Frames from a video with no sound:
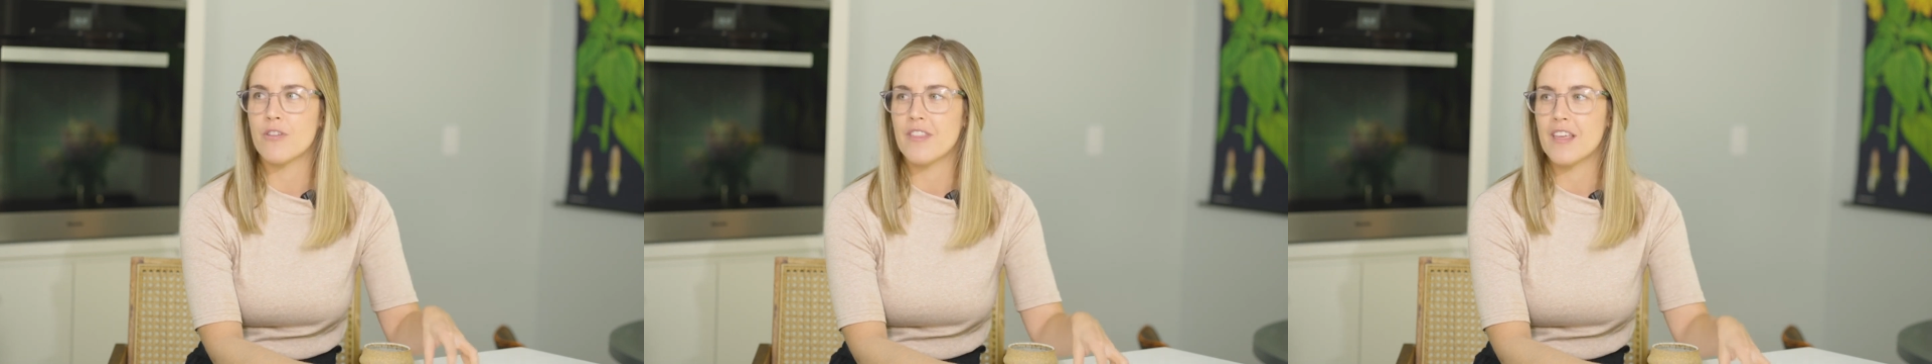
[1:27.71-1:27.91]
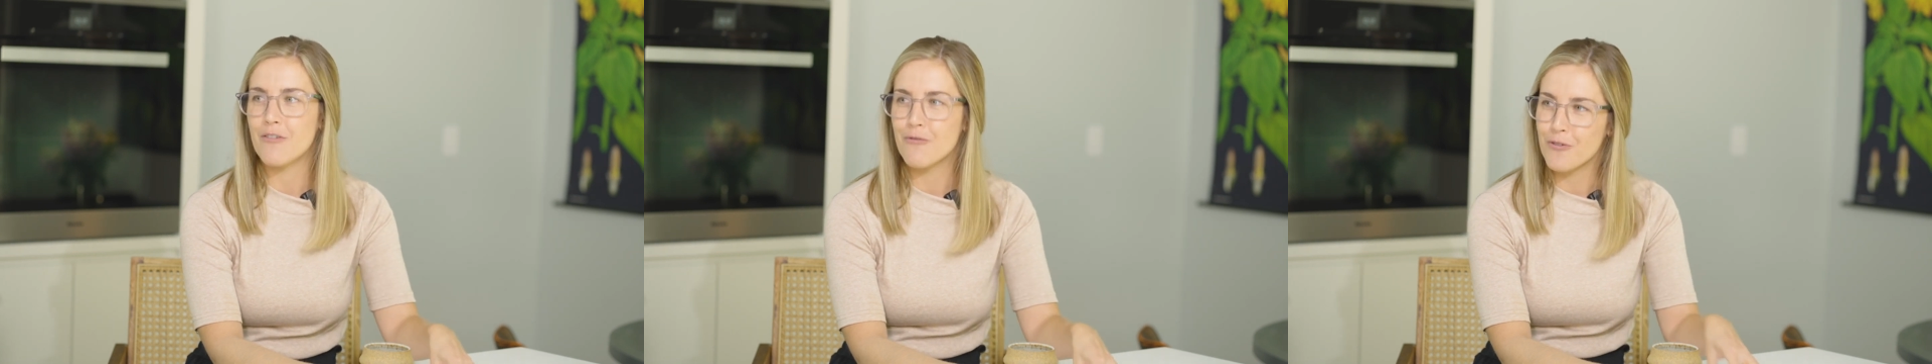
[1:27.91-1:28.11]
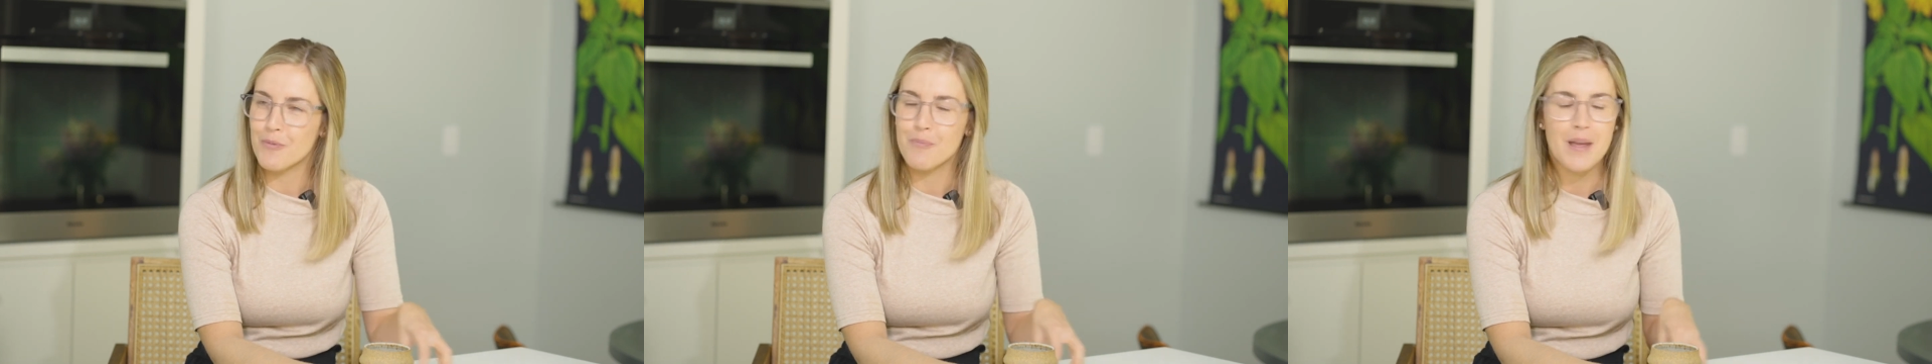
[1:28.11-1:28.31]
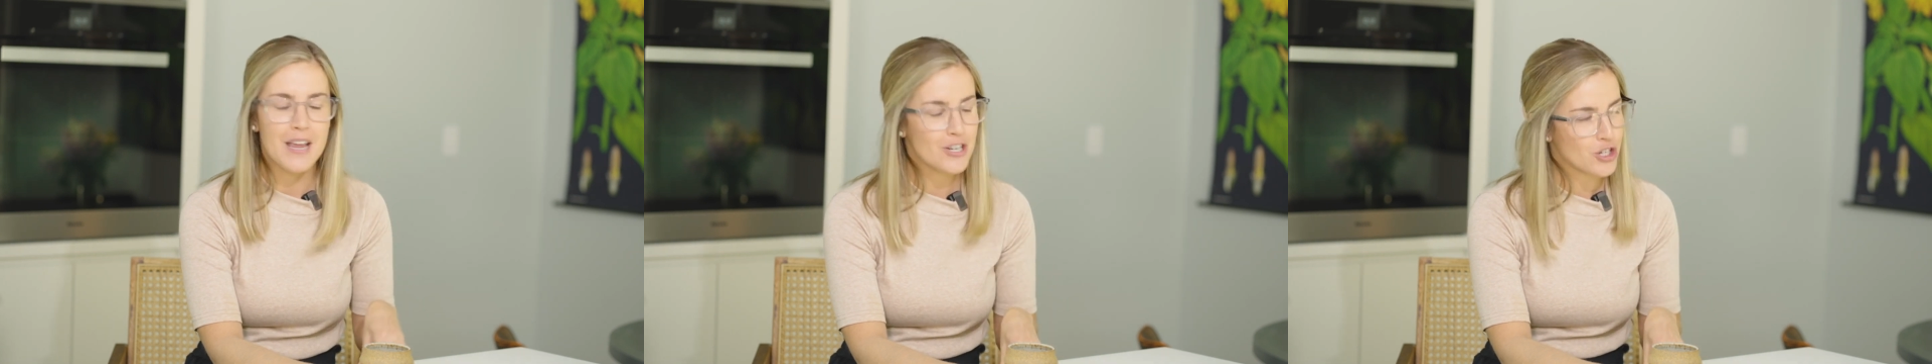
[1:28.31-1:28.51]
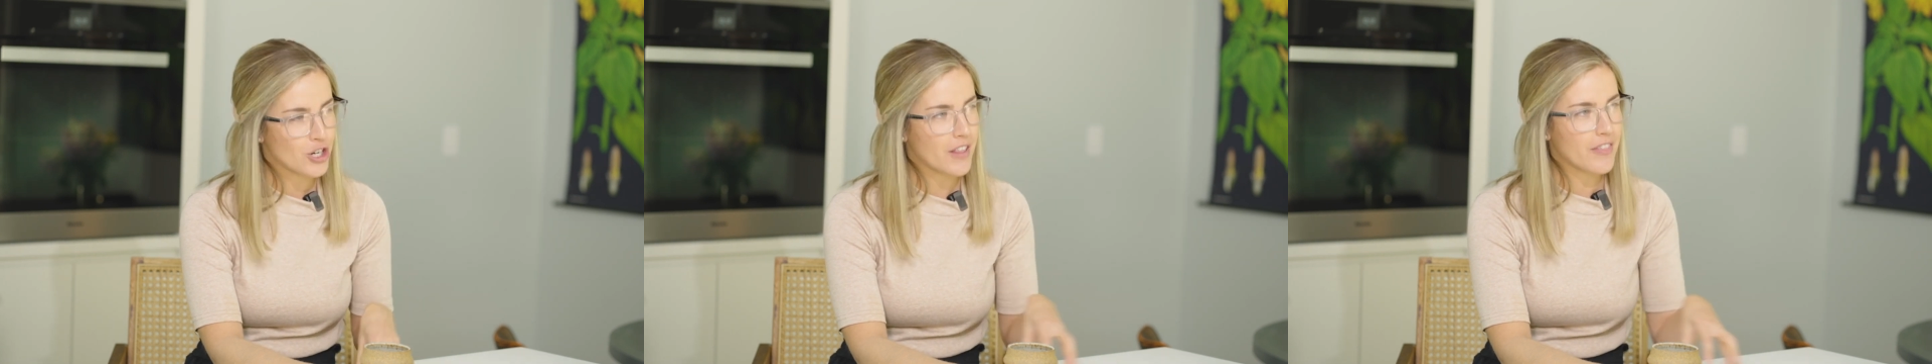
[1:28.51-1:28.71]
and the
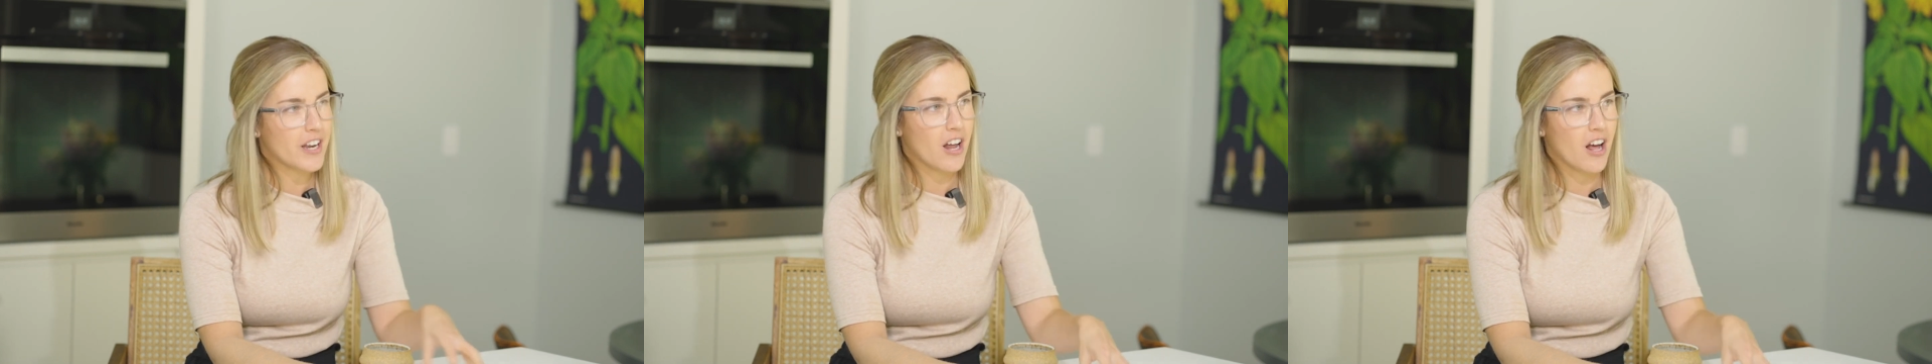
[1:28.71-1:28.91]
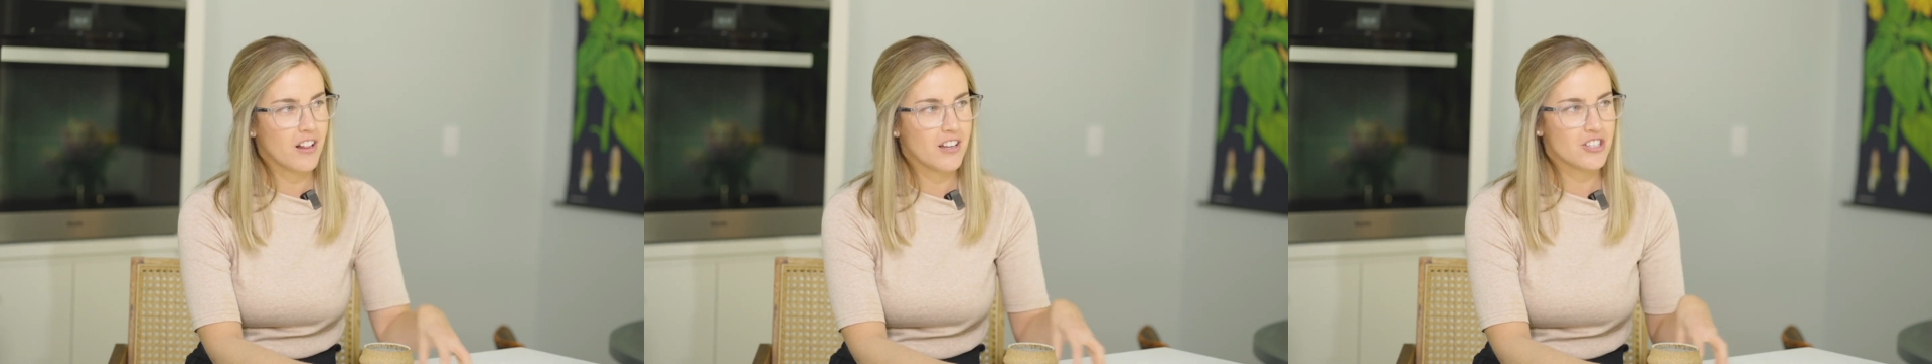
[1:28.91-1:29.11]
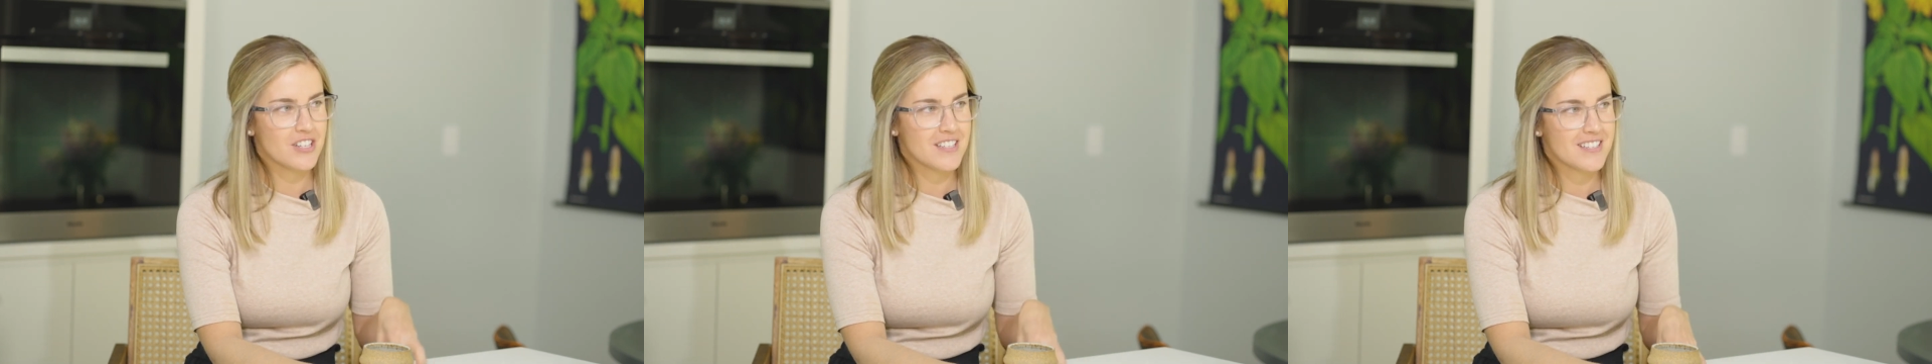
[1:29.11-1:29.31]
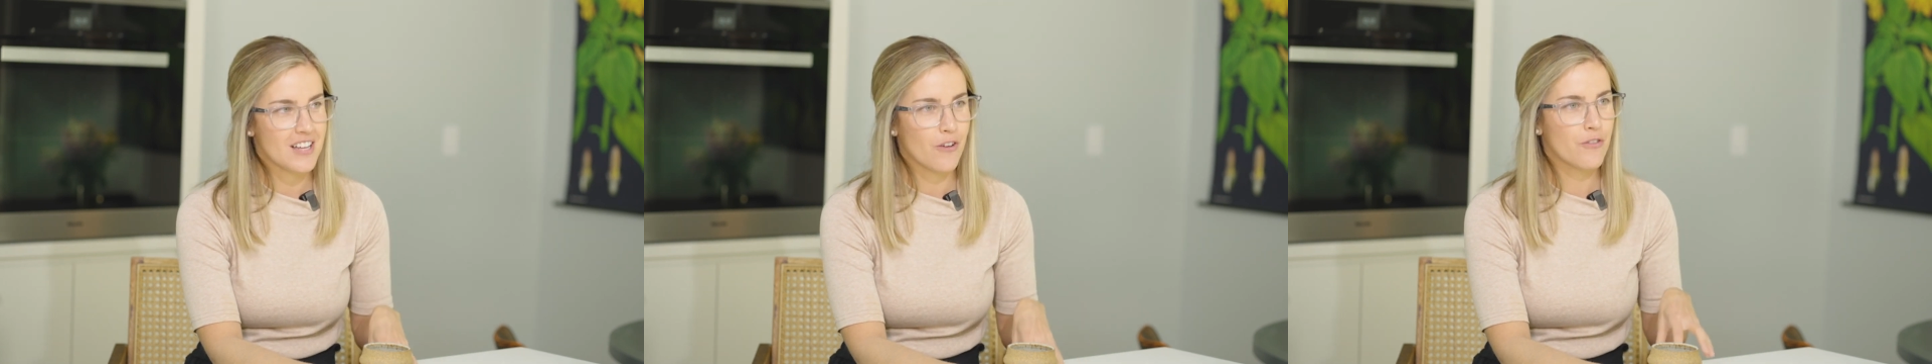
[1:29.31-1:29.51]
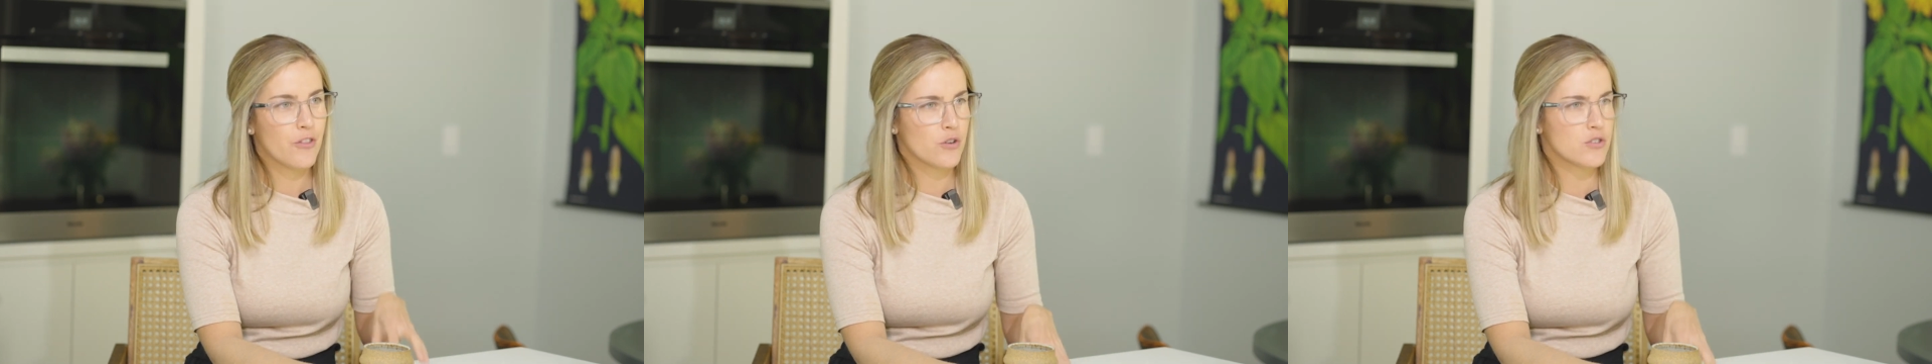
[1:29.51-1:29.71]
information and the knowledge itself,